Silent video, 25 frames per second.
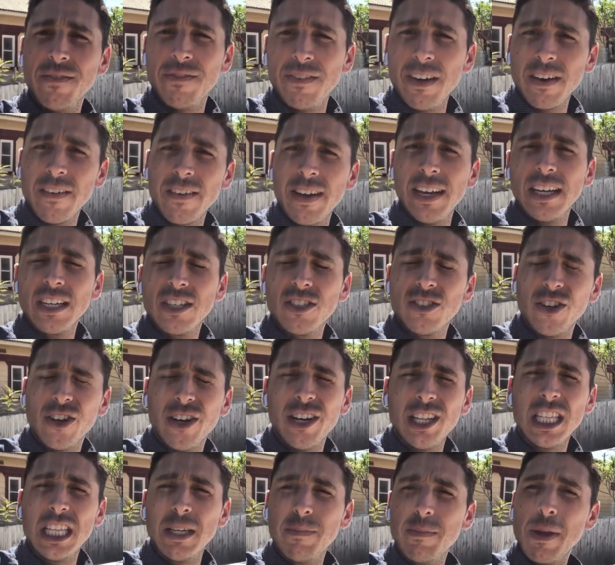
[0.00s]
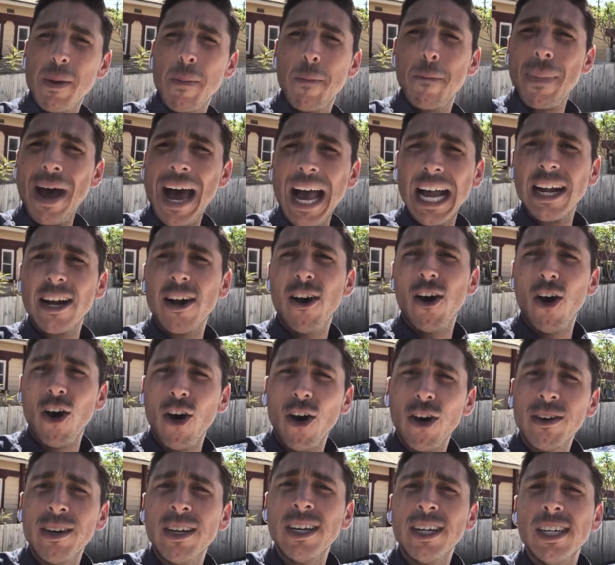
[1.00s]
Very excited to be back
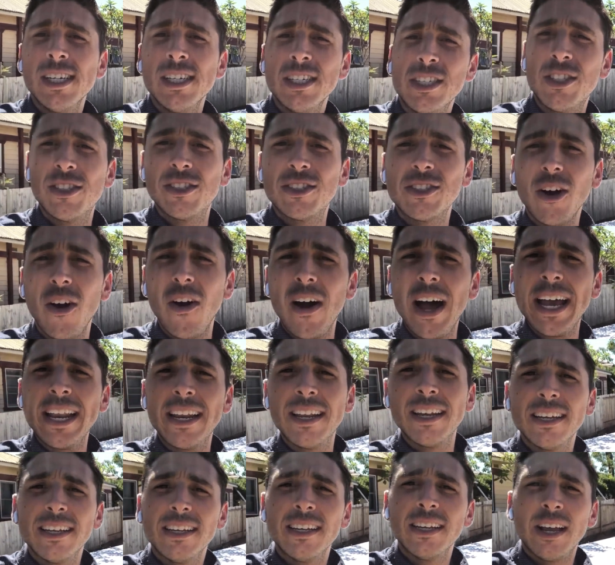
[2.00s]
on site,